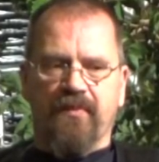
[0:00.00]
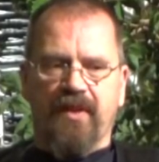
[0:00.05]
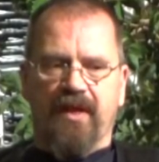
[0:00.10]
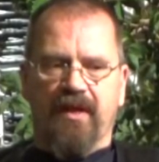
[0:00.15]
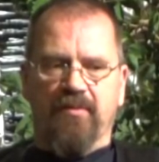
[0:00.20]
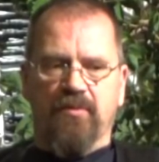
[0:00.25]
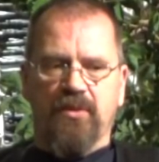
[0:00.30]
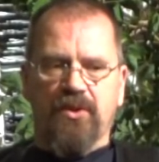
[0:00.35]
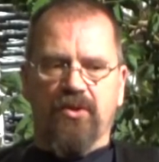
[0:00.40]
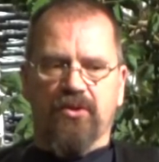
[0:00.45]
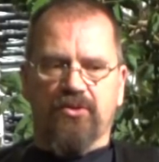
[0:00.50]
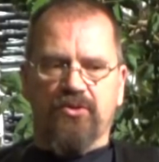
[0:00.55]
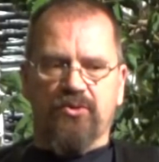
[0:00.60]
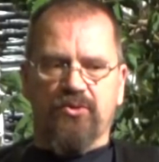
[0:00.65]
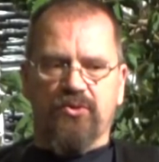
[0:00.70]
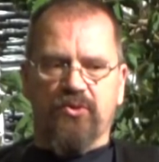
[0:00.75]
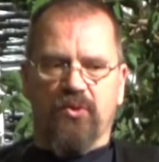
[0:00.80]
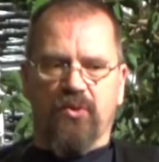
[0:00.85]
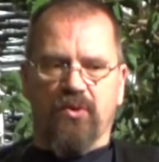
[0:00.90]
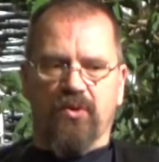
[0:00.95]
and we got to
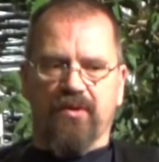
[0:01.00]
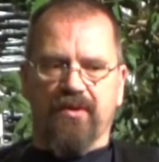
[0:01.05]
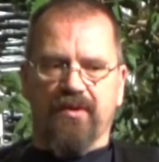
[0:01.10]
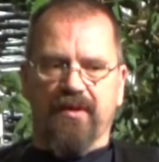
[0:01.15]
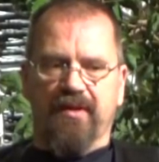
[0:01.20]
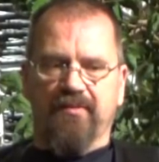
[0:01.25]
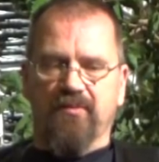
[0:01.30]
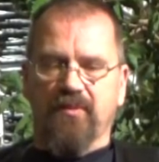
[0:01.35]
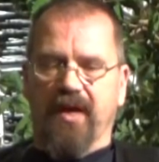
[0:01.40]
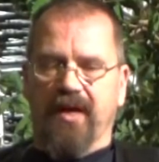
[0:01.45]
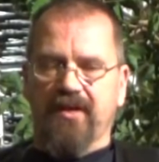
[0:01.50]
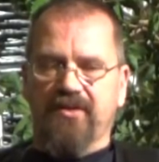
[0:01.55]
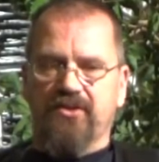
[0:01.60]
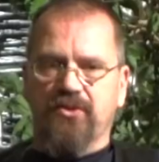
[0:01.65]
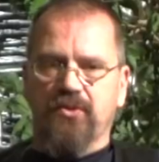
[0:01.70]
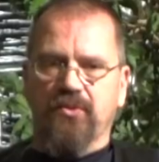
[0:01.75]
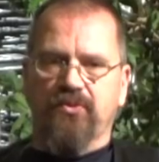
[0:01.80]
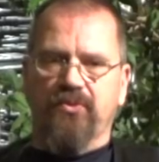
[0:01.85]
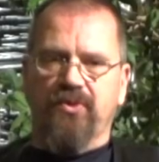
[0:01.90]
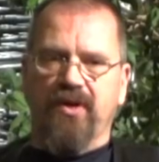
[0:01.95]
talk, and I
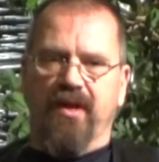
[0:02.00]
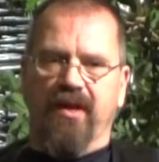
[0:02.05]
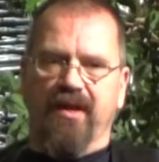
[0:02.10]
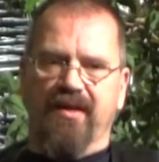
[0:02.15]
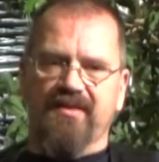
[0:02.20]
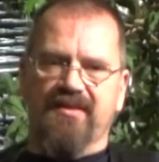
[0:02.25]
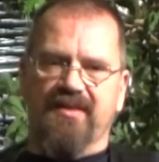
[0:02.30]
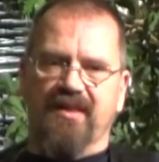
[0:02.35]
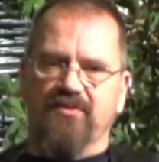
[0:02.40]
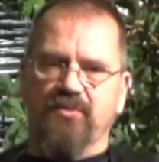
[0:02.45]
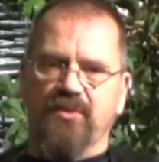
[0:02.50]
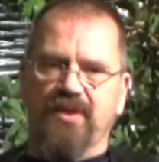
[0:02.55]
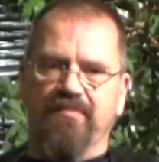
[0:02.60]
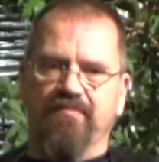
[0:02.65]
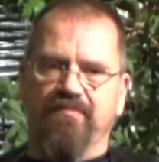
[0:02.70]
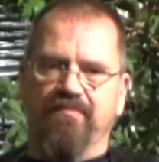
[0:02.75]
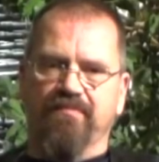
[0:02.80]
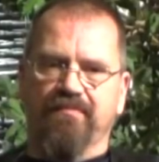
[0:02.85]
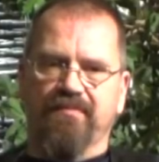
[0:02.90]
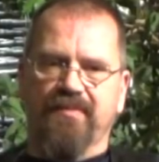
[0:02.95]
soon realized that
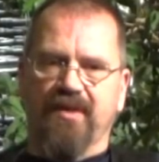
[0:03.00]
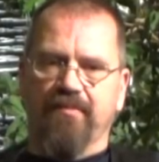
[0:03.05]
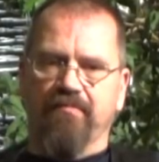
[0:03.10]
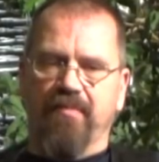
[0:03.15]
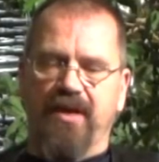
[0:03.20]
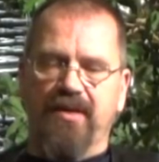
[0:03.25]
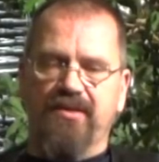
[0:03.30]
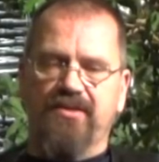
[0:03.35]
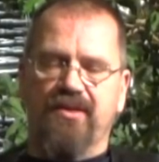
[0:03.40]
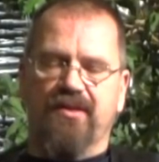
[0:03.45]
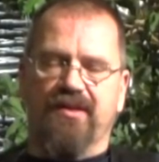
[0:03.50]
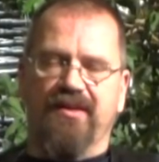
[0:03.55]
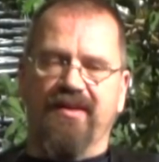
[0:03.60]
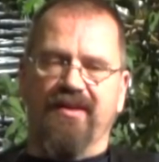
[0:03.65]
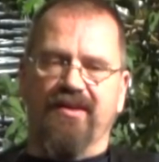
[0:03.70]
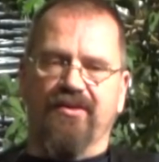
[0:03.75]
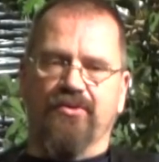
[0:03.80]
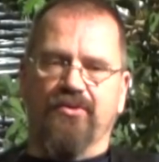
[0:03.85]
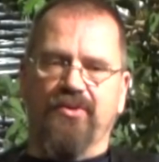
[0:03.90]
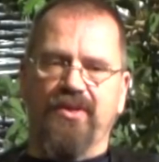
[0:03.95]
we
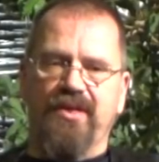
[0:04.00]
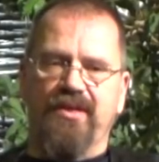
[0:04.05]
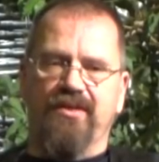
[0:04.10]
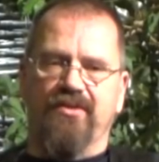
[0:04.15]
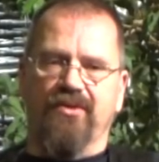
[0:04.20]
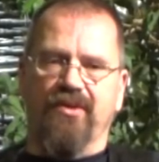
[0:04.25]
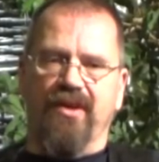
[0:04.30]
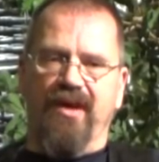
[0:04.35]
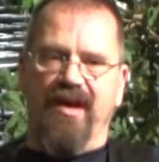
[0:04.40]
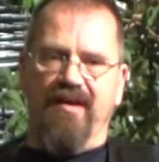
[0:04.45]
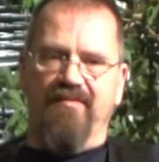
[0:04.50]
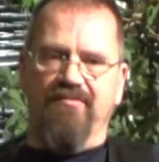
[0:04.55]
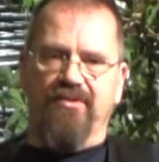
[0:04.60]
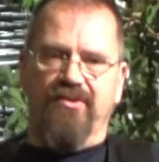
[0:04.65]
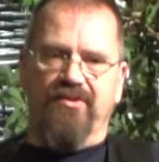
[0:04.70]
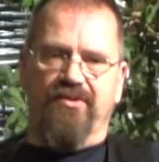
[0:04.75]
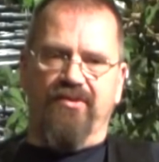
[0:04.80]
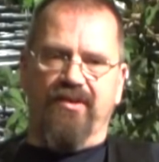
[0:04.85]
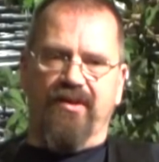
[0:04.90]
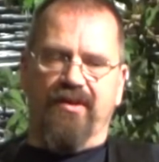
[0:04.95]
basically agreed on
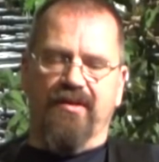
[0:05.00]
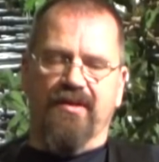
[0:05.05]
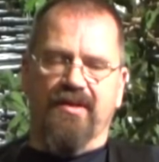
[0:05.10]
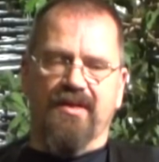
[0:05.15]
everything.